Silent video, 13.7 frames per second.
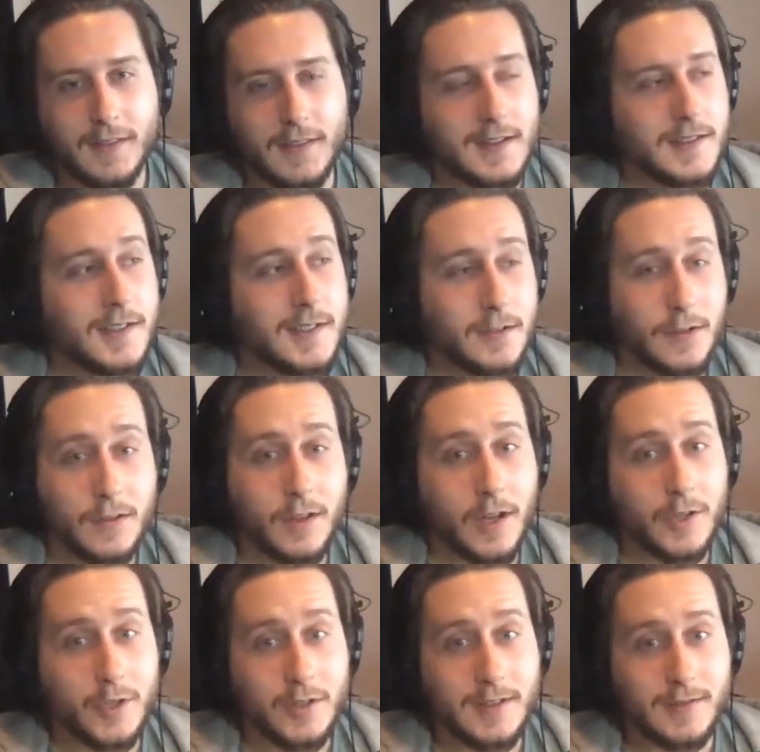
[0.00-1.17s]
Tesla's internet
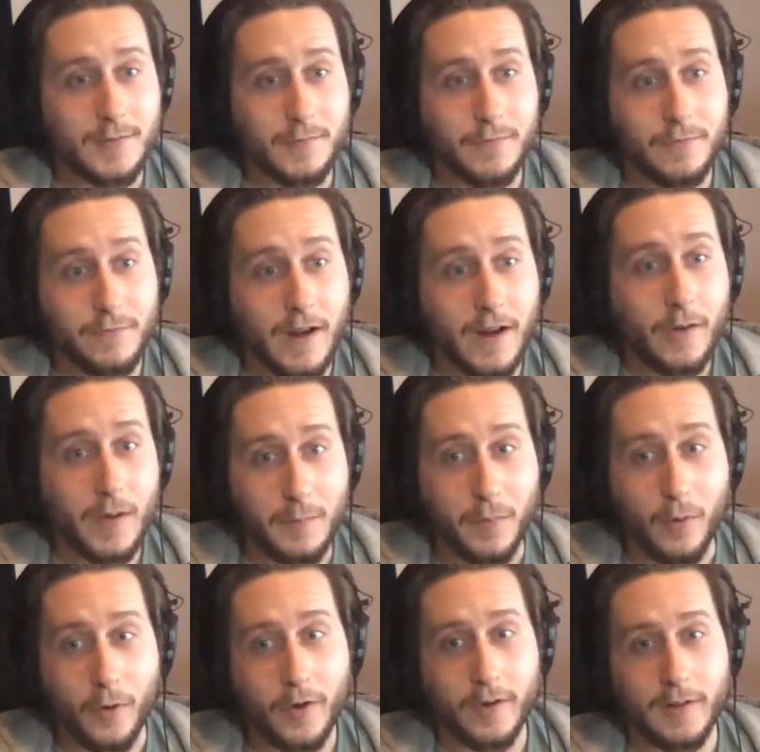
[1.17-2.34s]
connection is very
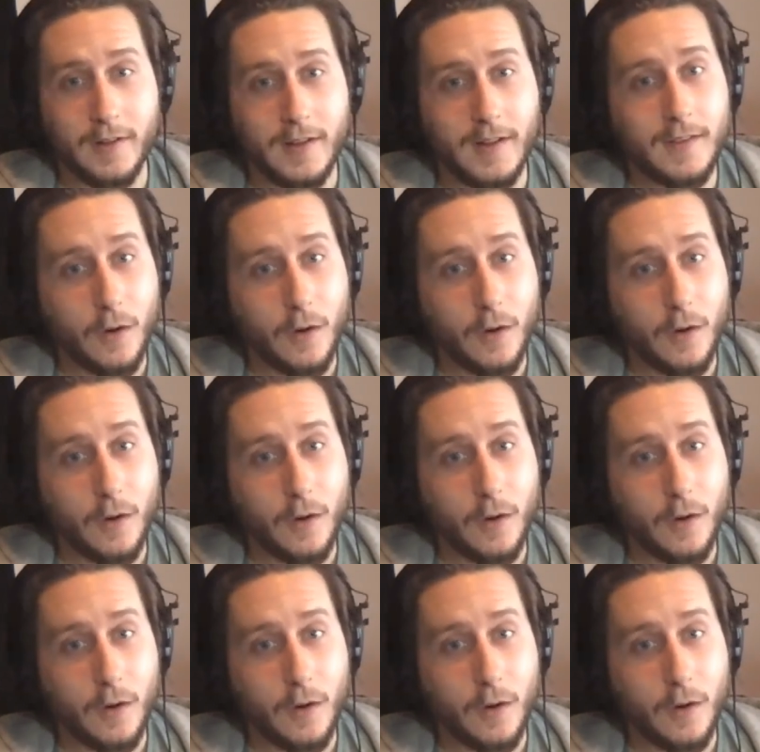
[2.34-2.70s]
important